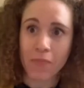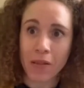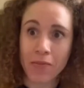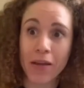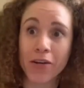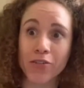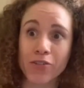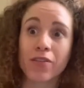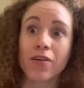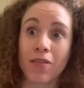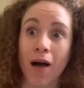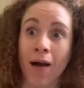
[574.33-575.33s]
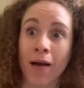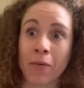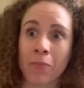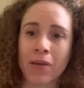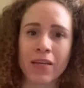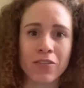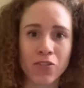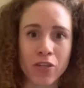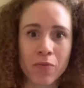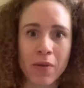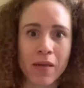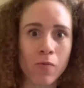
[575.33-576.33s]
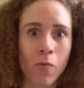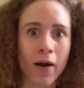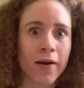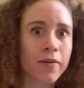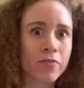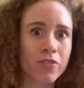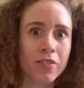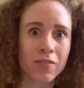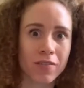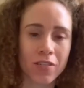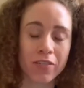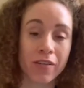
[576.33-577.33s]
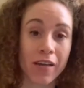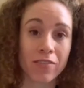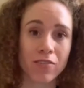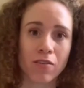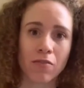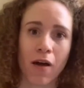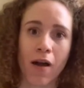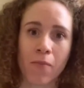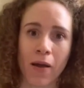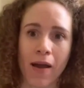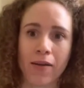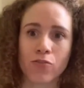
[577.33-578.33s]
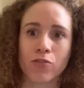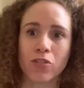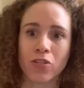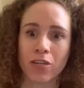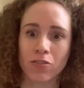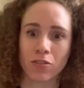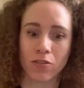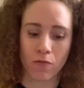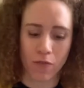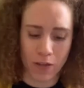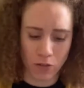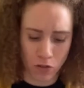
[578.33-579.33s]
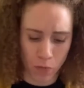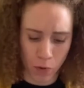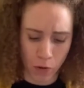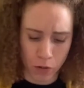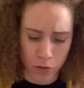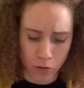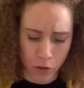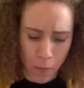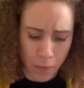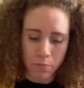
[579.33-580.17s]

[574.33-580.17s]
There's the lime. It took me a while to taste the lime. I actually tasted the vegetables.